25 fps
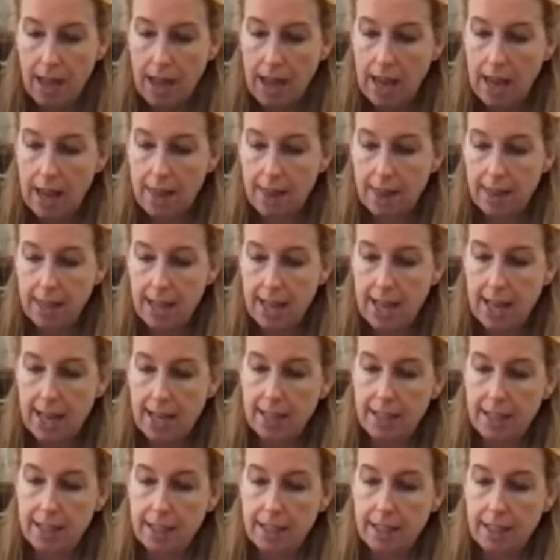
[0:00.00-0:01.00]
and
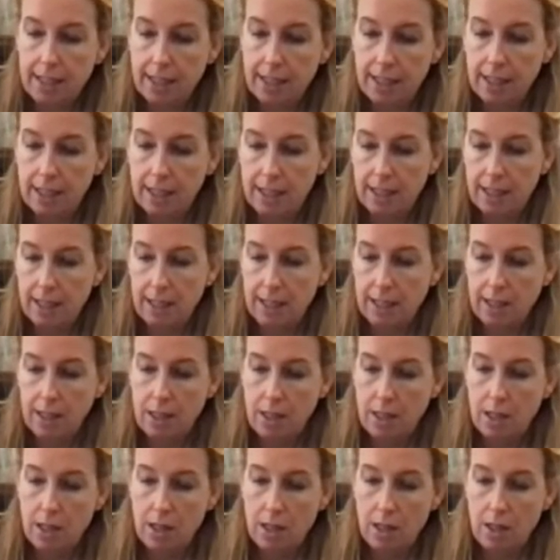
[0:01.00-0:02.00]
then
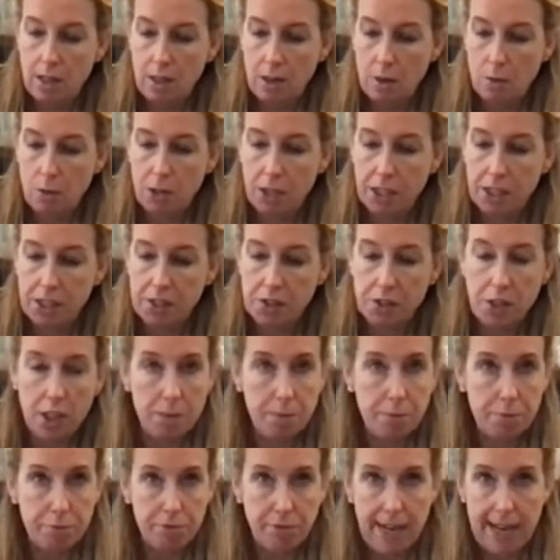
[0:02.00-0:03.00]
we're going to
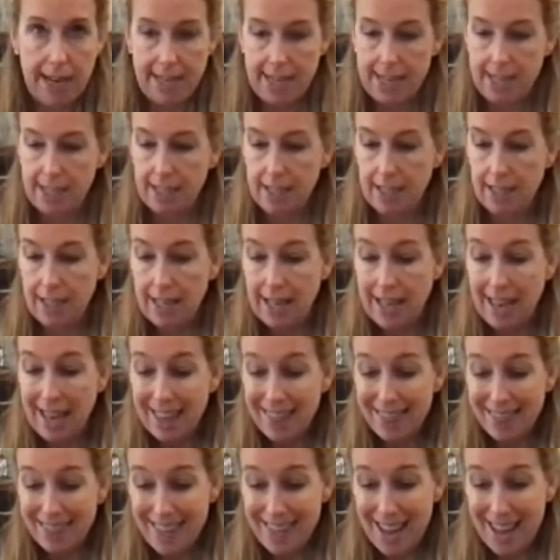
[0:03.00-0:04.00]
start breading.
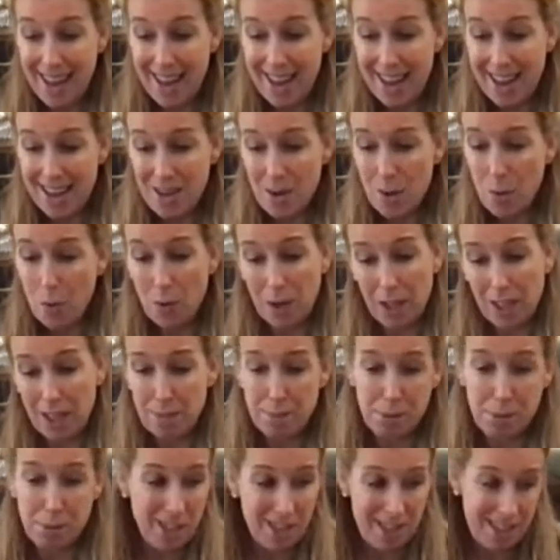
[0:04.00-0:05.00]
Then we're going
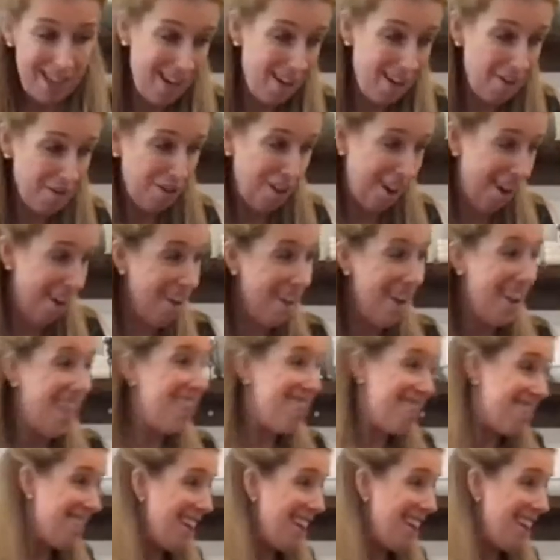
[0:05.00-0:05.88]
to put it in the air fryer, and